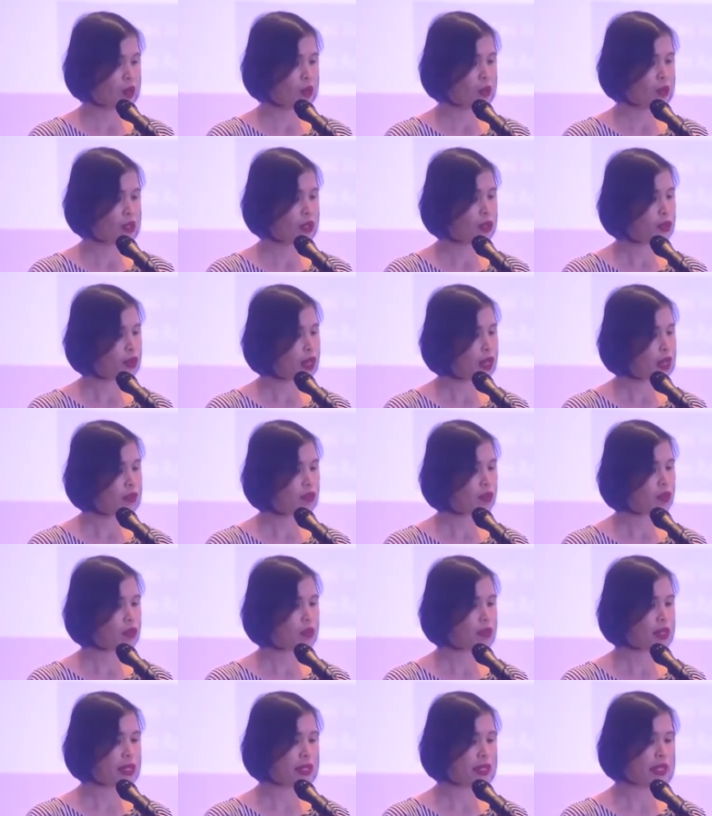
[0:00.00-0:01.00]
We took out the
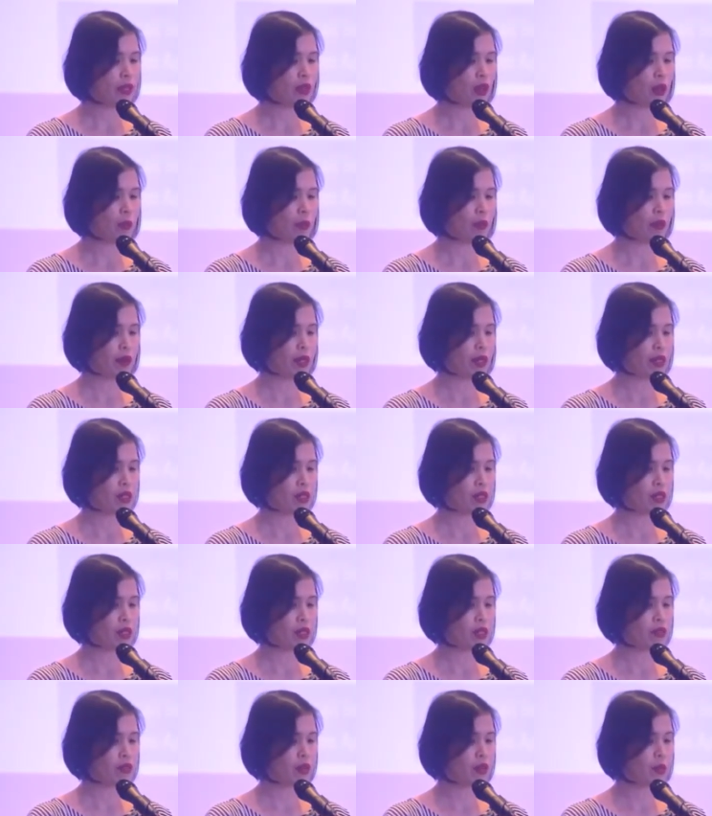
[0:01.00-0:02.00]
retail
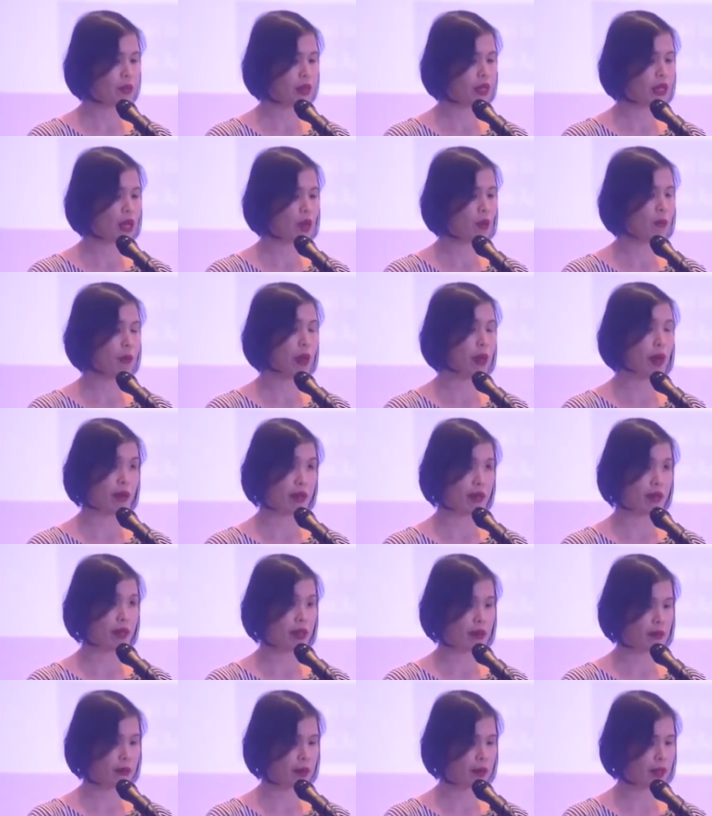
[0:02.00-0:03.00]
operations from the now parent
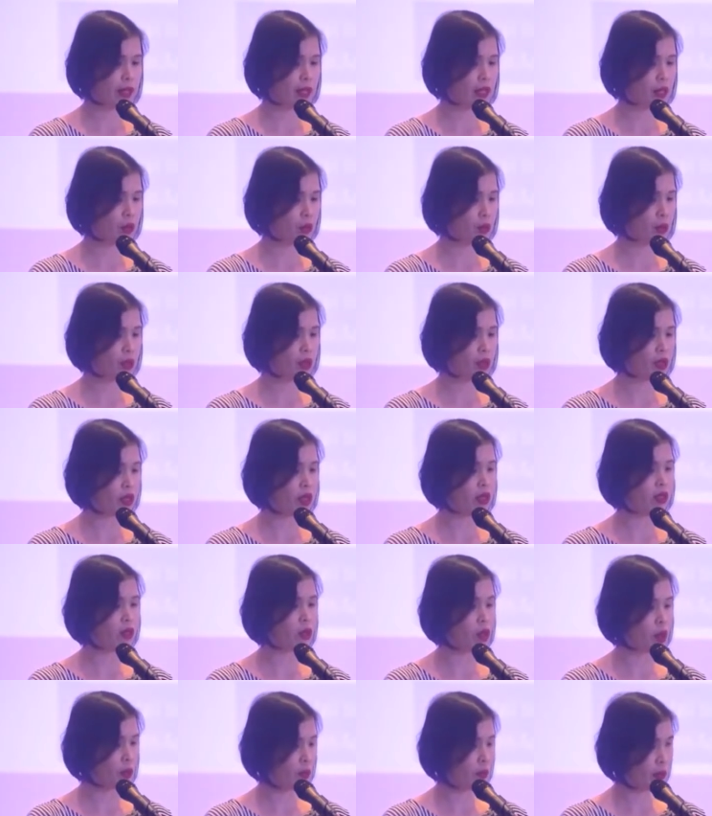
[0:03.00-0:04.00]
company, Wilcon
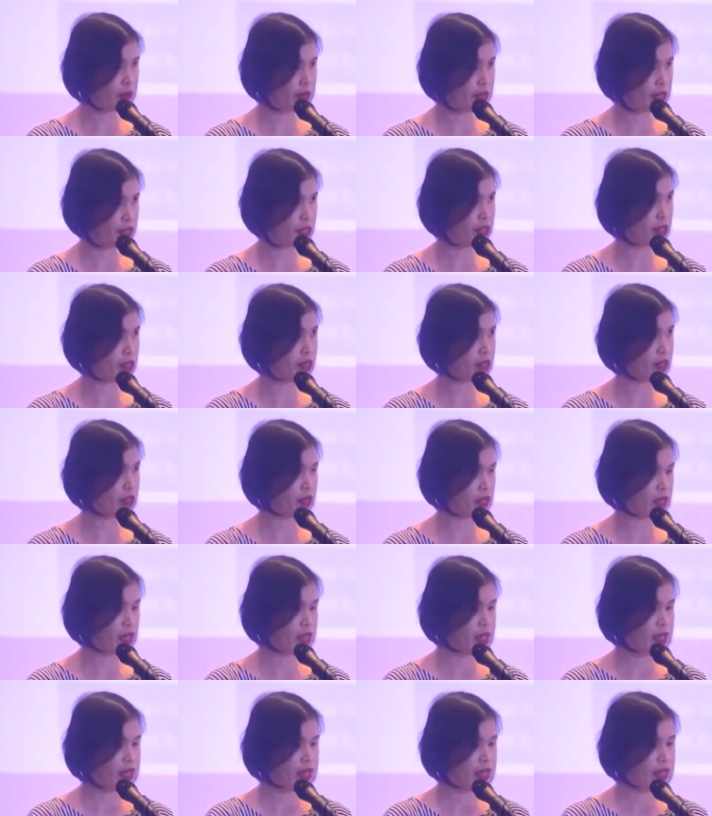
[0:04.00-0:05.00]
Corporation,
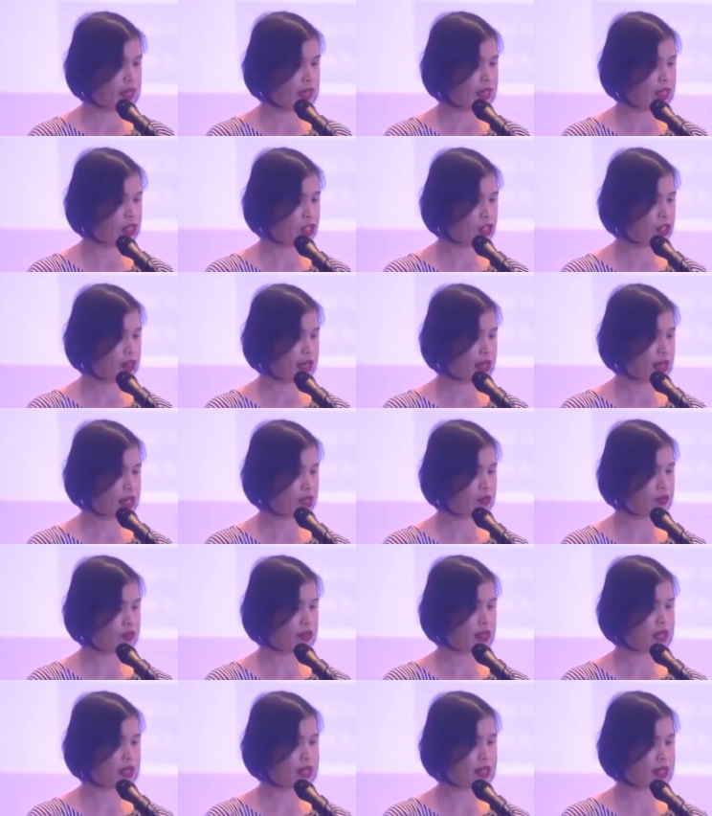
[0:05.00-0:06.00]
and
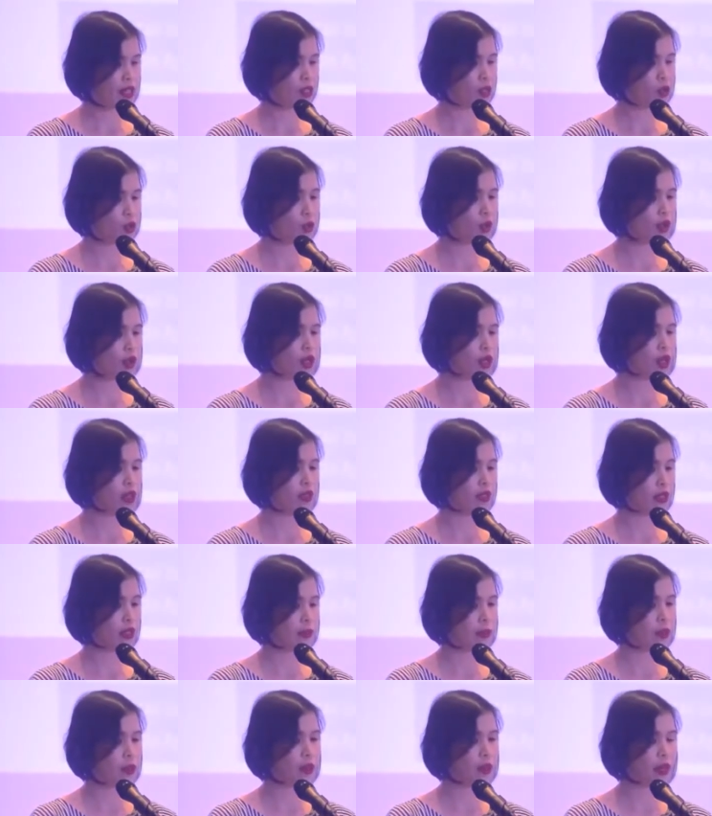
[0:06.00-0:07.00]
transferred this to Wilcon
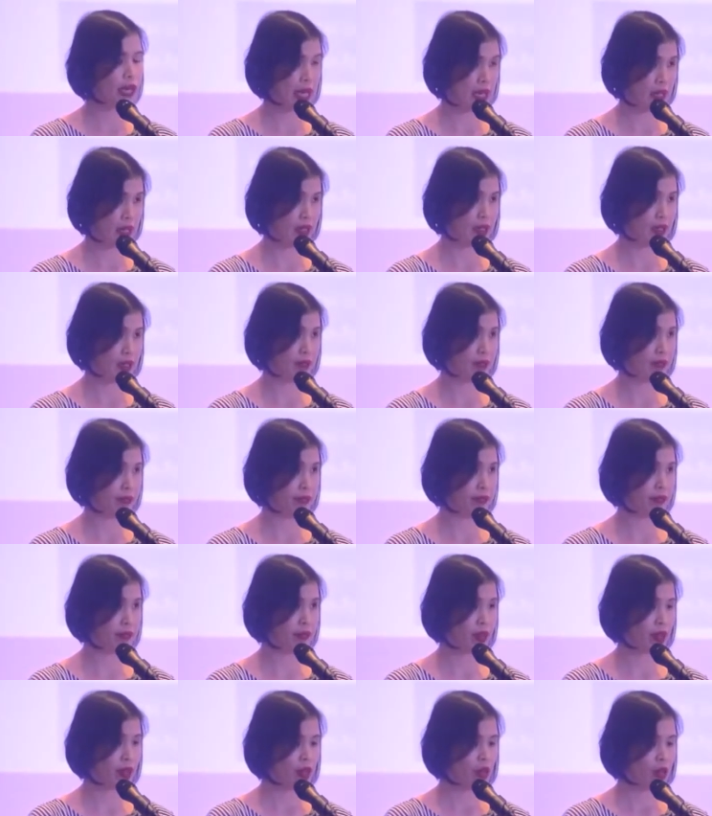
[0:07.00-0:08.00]
Depot Inc
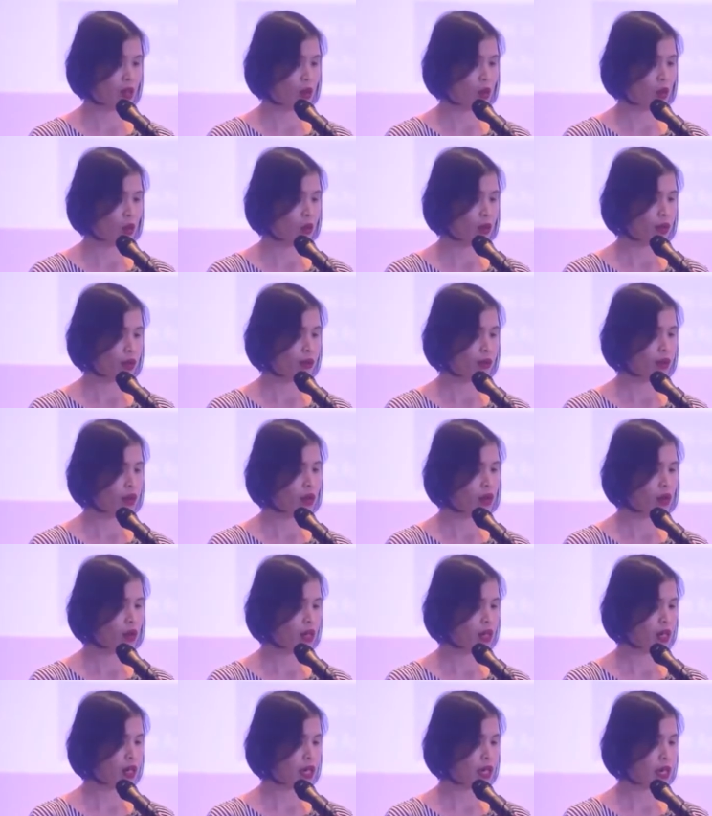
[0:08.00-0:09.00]
we
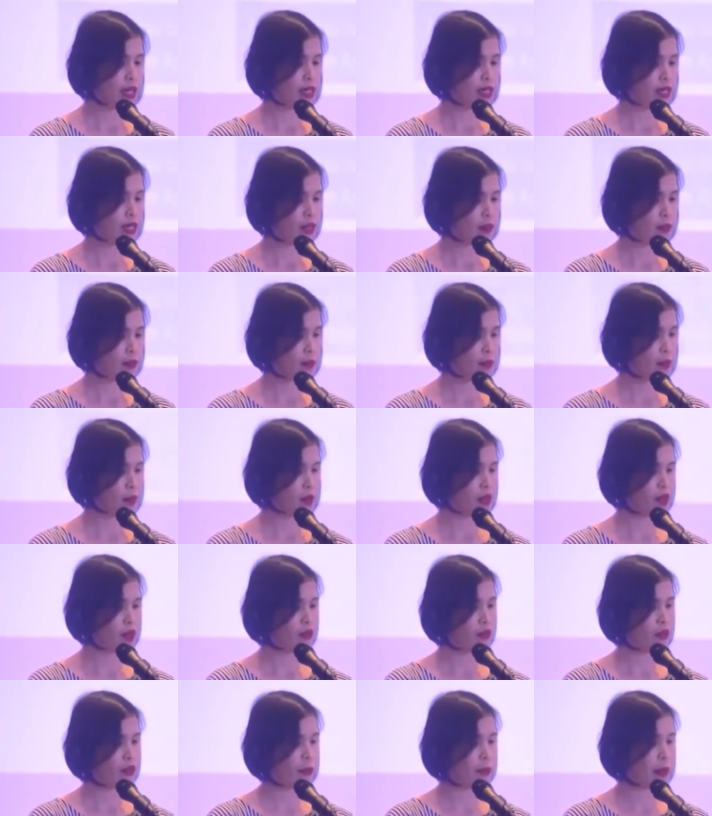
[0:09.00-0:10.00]
reorganized the board
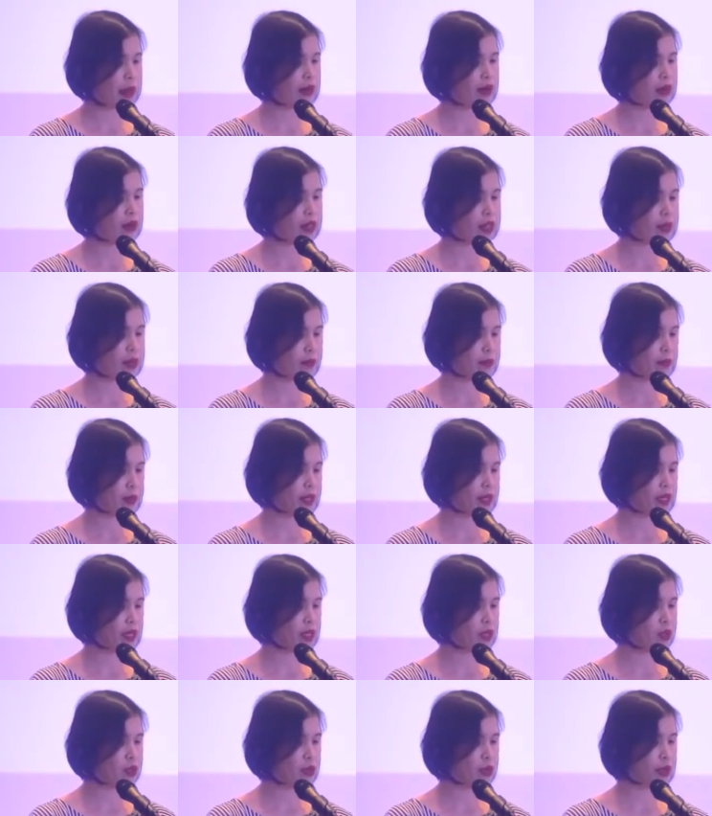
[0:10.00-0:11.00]
of the parent
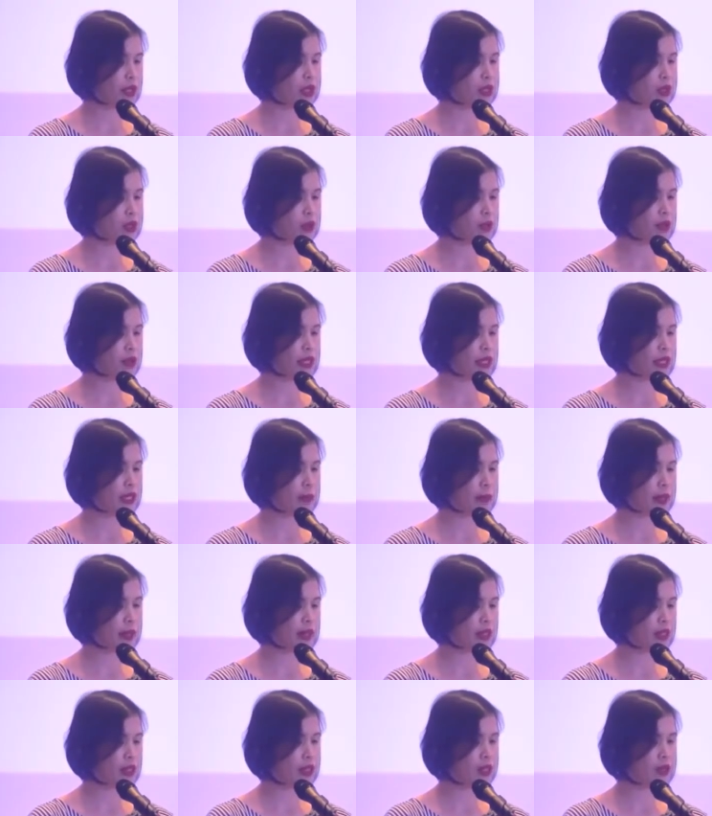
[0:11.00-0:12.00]
company to include
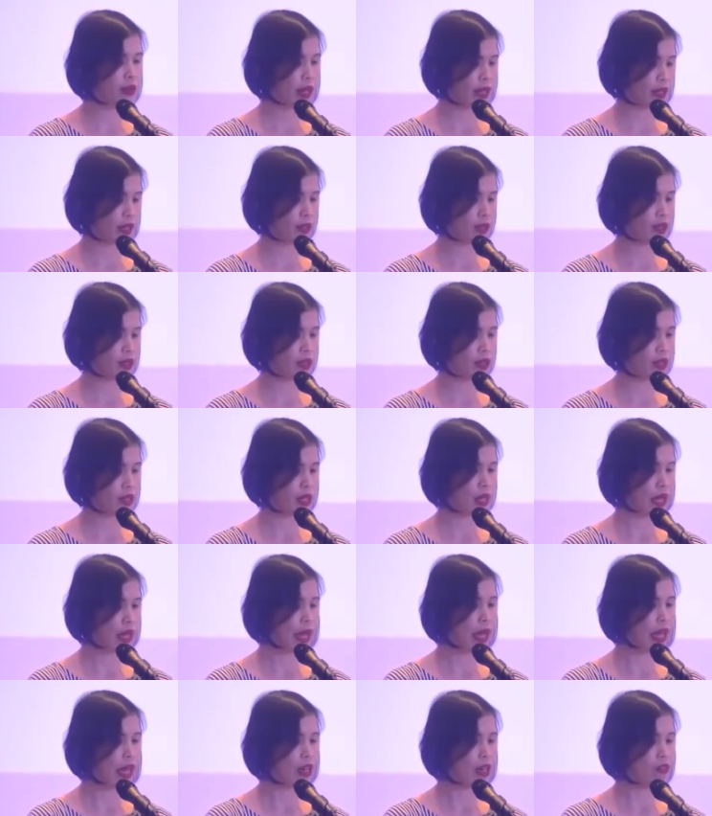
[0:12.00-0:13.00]
independent directors
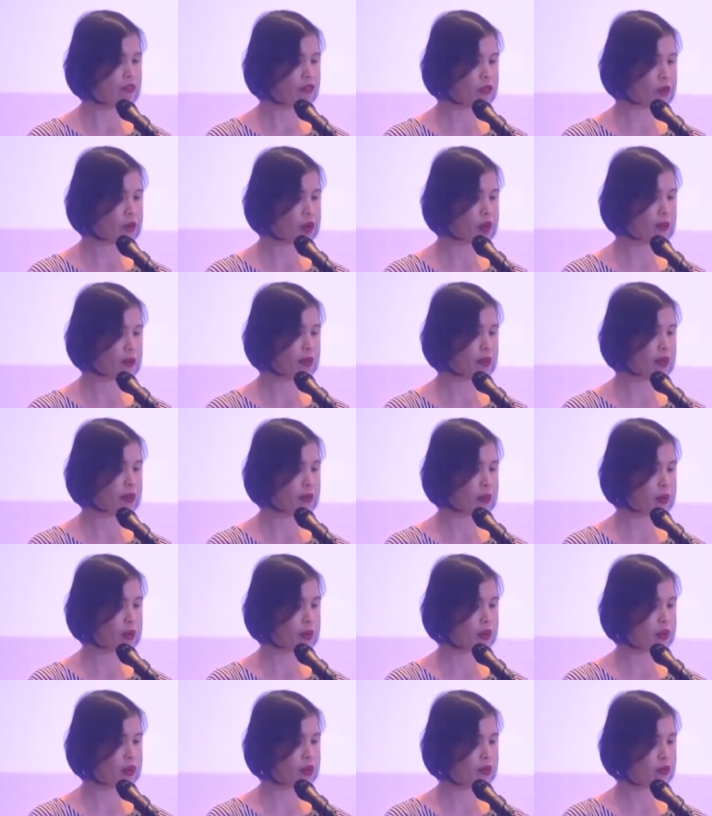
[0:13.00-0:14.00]
and formed the
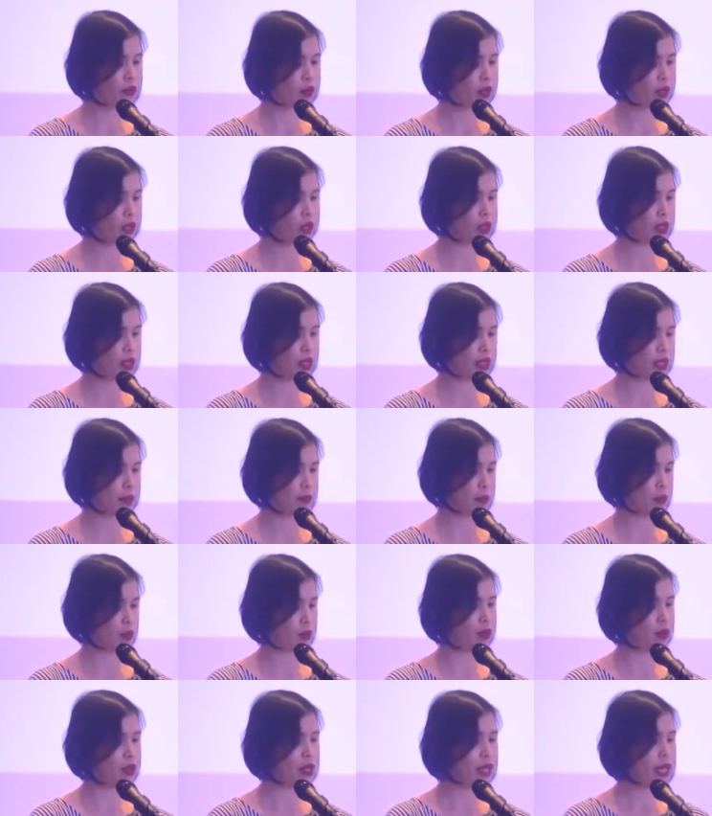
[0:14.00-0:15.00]
board of Wilcon
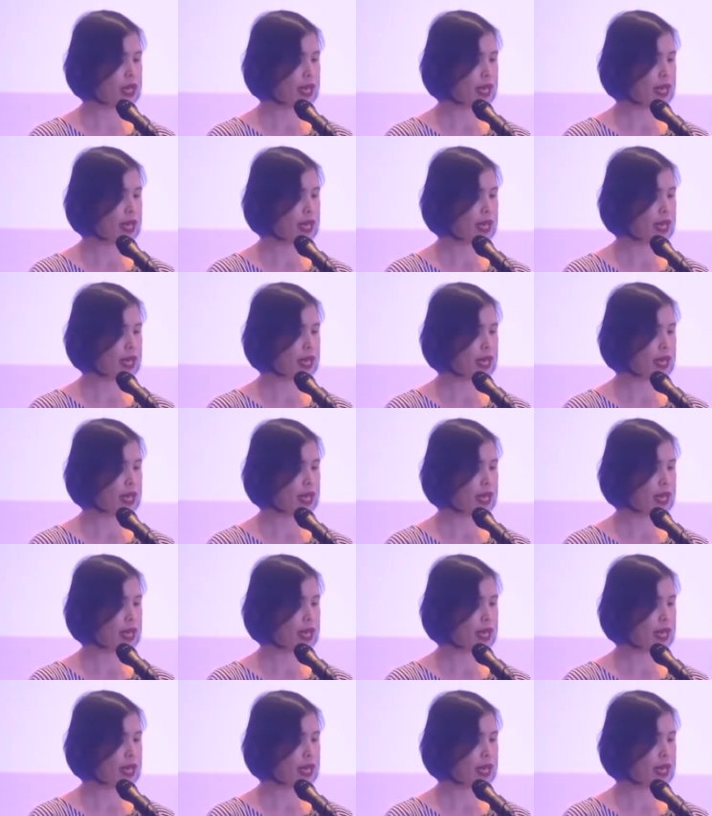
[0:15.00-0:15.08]
Depot,